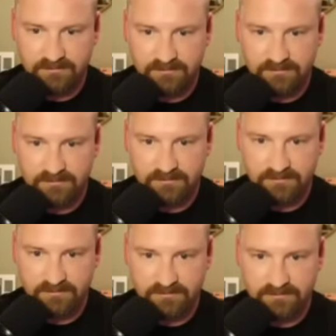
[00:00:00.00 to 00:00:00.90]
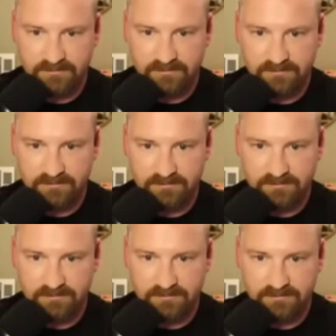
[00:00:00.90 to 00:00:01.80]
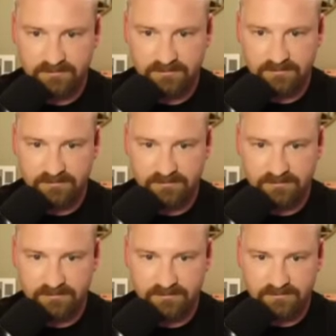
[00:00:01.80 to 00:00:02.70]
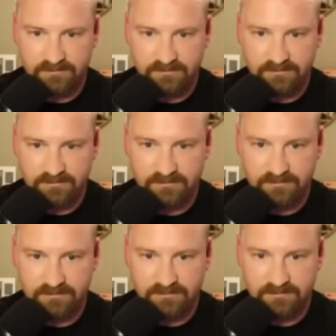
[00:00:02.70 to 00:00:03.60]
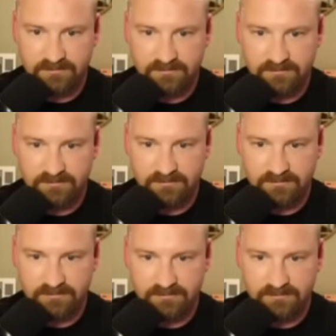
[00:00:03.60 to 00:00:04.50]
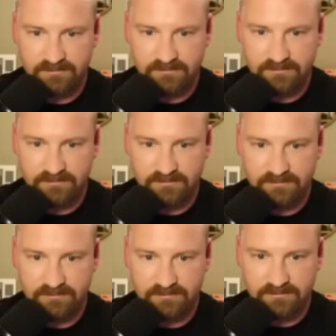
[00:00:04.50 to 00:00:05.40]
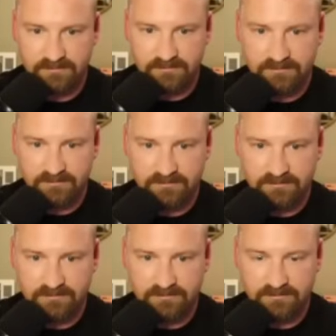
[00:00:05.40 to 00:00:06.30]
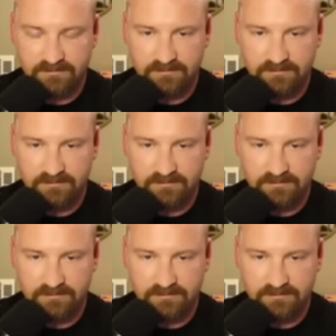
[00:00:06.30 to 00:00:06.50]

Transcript: (not speaking)